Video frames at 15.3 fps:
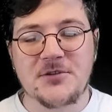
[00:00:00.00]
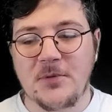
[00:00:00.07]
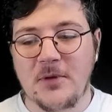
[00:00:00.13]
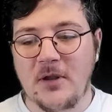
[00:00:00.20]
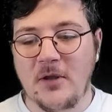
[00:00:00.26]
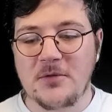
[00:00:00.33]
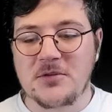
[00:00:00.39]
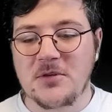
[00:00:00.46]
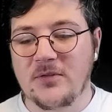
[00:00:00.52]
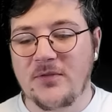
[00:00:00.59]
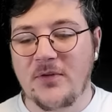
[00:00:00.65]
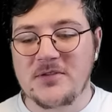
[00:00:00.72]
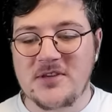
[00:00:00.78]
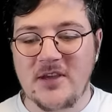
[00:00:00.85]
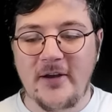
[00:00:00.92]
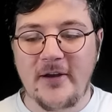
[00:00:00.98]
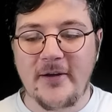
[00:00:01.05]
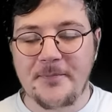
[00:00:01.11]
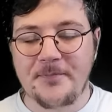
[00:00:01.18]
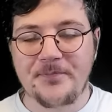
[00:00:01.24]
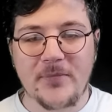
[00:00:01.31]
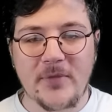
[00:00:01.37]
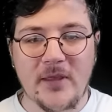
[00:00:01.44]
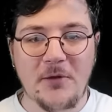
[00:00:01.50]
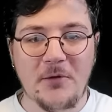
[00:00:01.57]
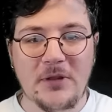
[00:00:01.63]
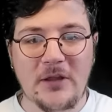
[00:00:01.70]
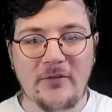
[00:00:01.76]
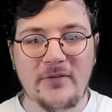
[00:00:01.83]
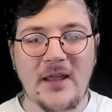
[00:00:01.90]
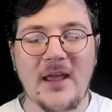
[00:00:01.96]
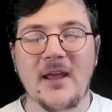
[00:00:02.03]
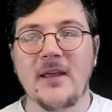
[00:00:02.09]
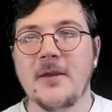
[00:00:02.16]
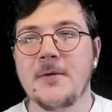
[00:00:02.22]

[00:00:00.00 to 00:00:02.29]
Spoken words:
someone will always come forward and say, "Oh, you were lovely."